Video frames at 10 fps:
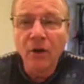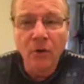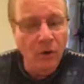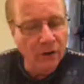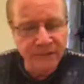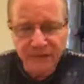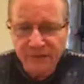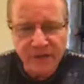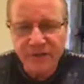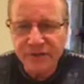Or if
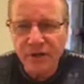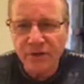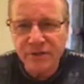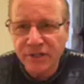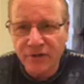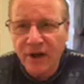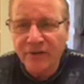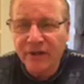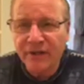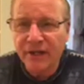there's other shows in your
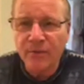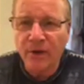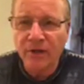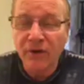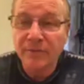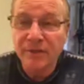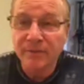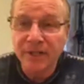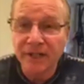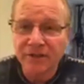area that you want to grab some
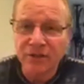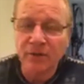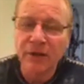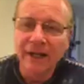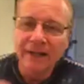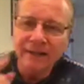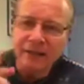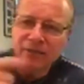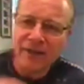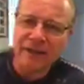tickets to,
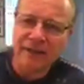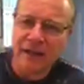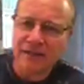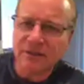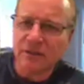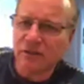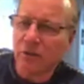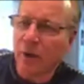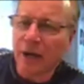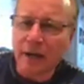that's fantastic
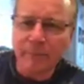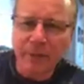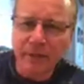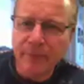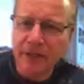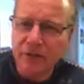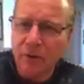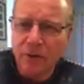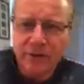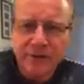too. I got a big
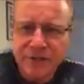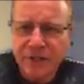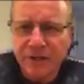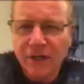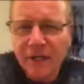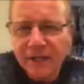tour this year.